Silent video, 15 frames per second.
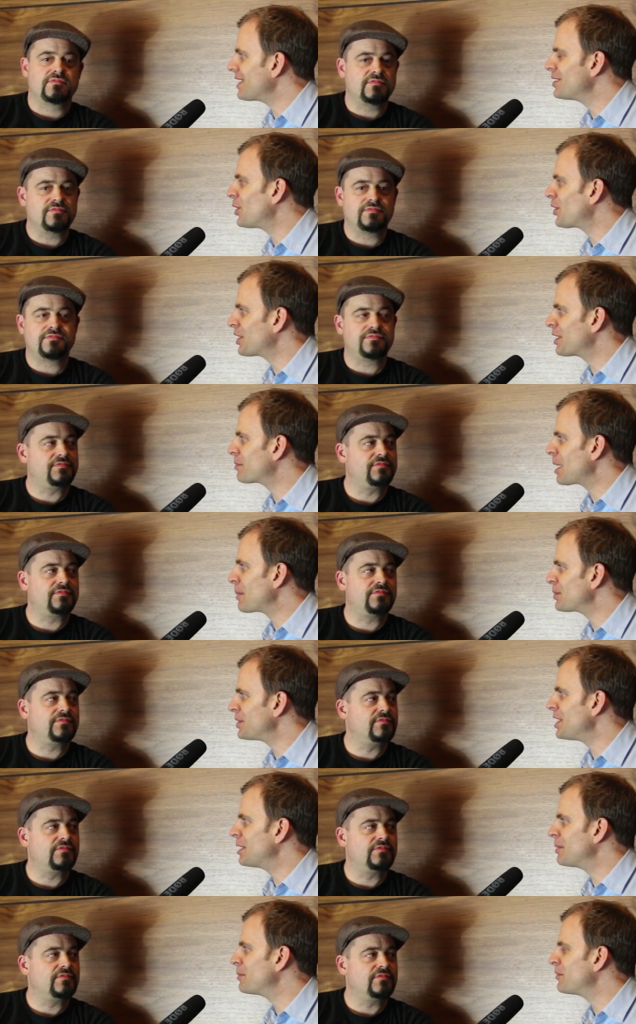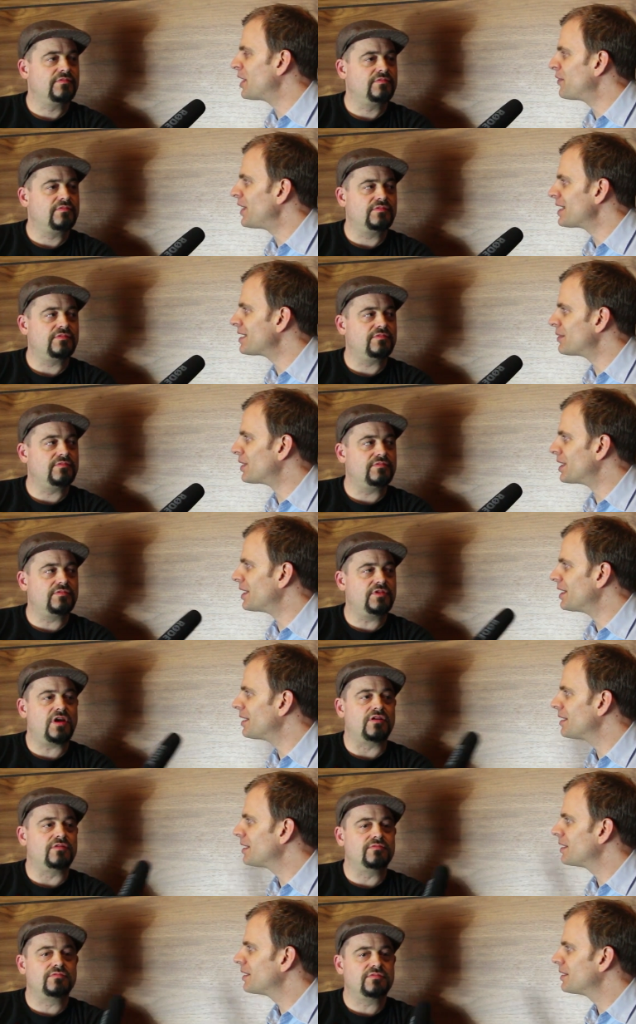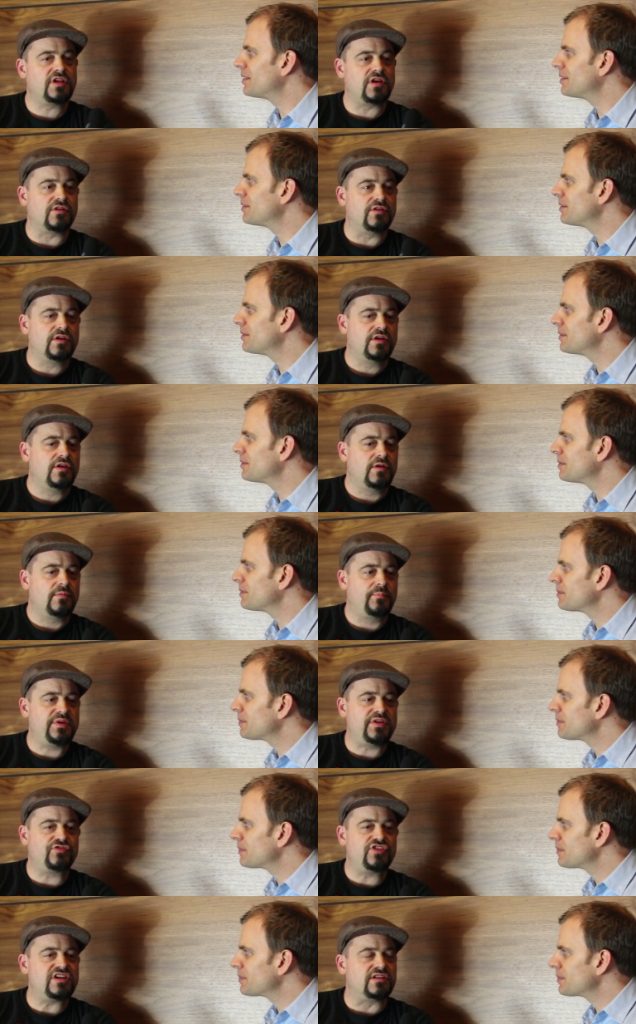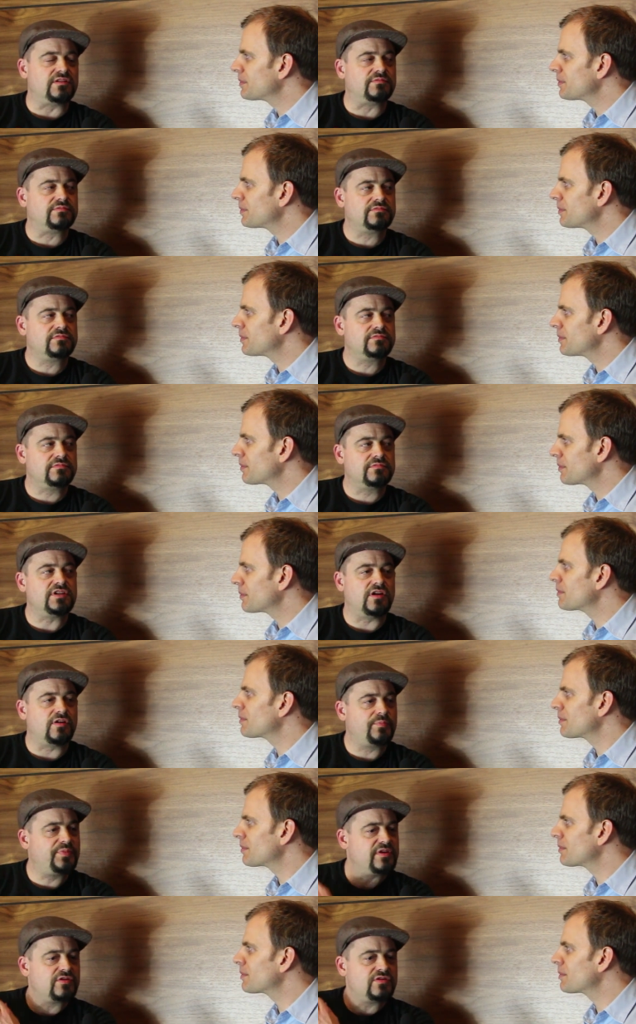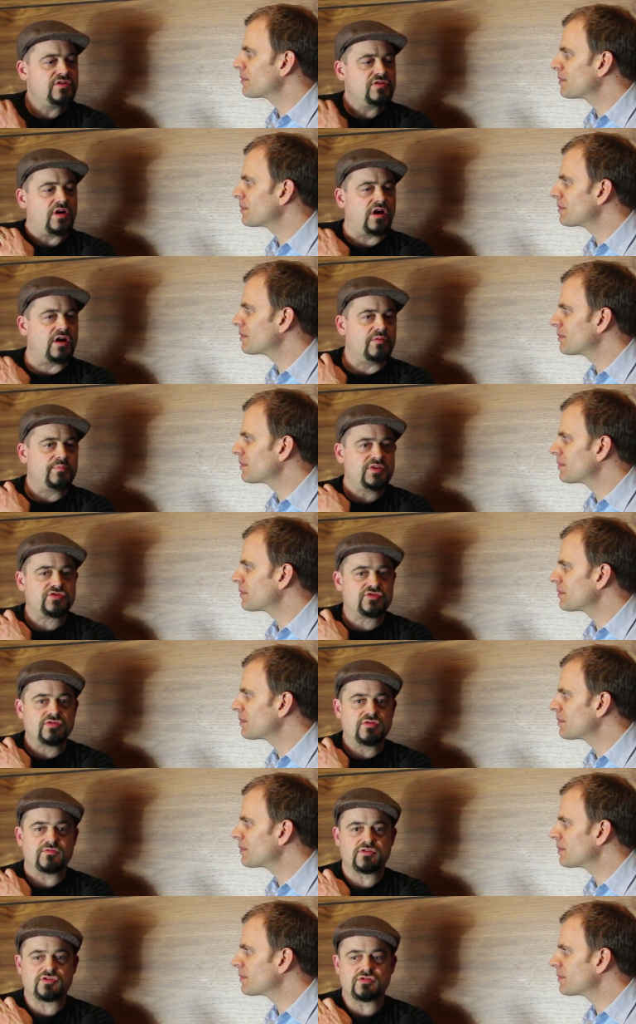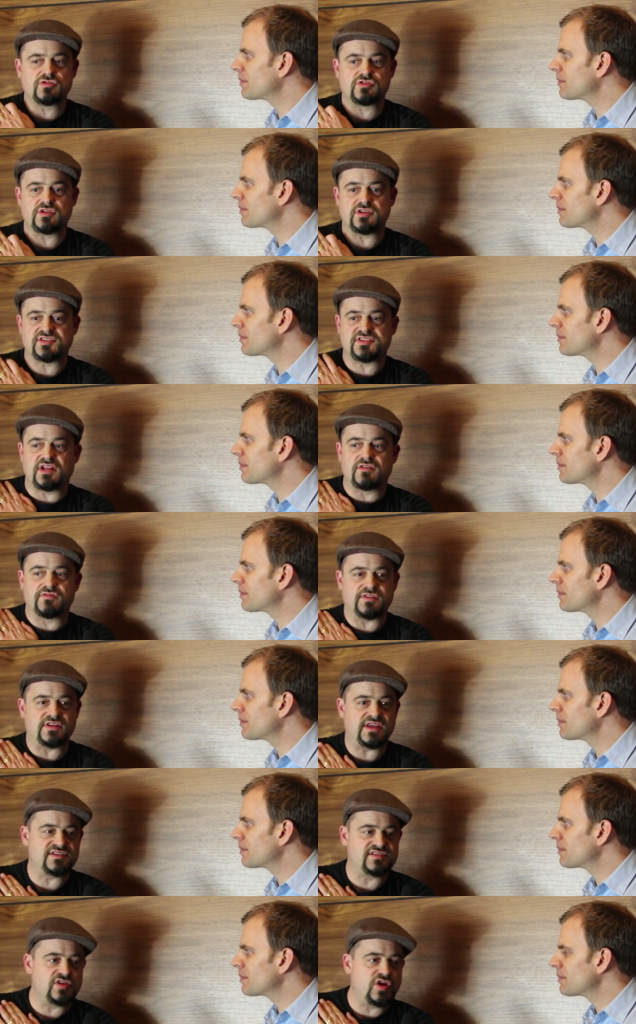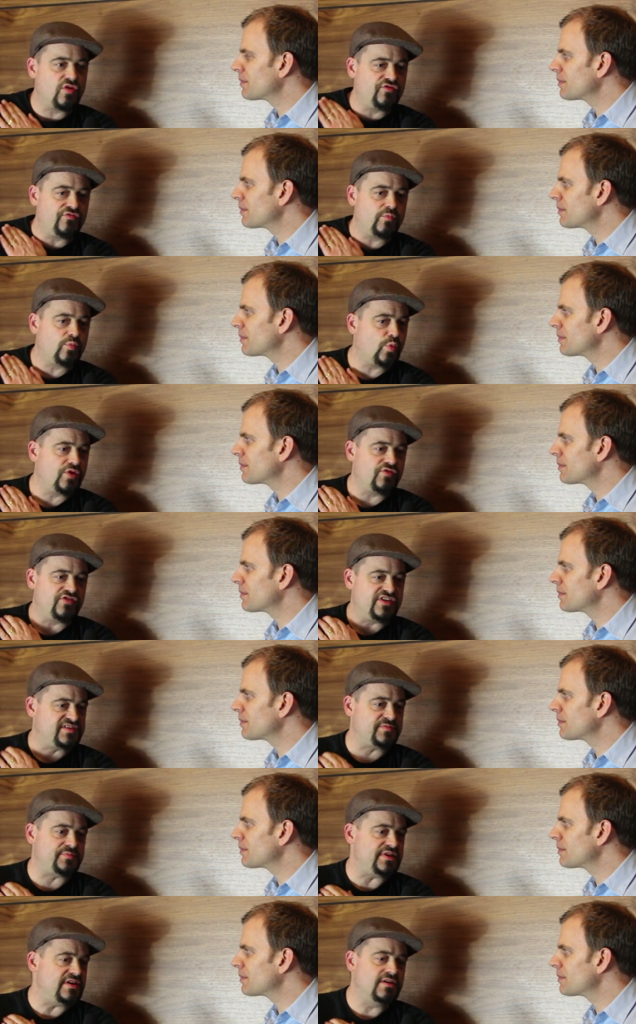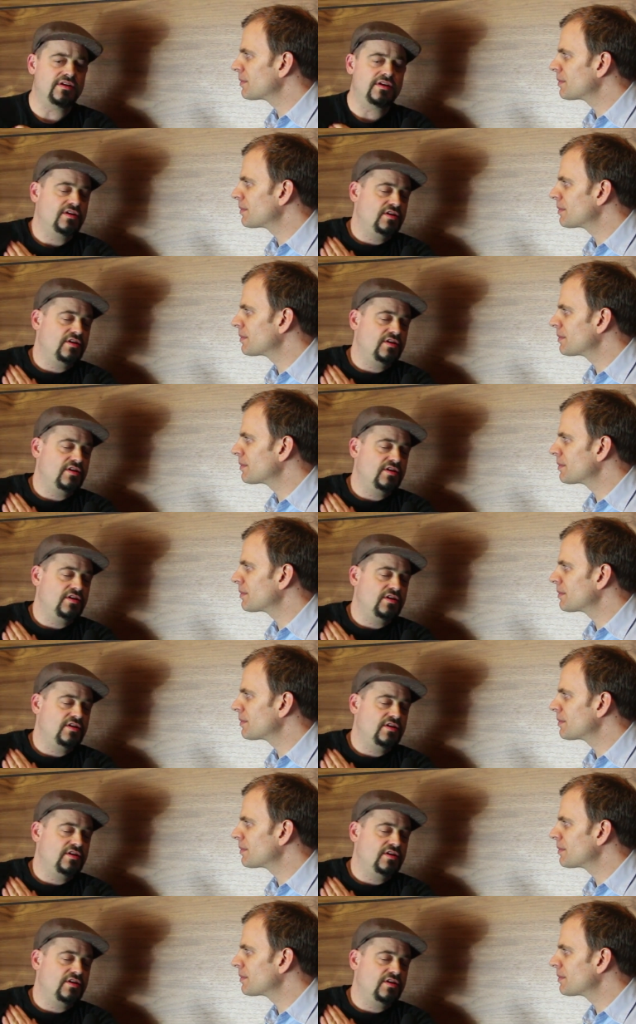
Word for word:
Speaker 1: it's not going to represent them effectively.
Speaker 2: No. Be real, you know, be who you are and be true to yourself, and there's no one recipe.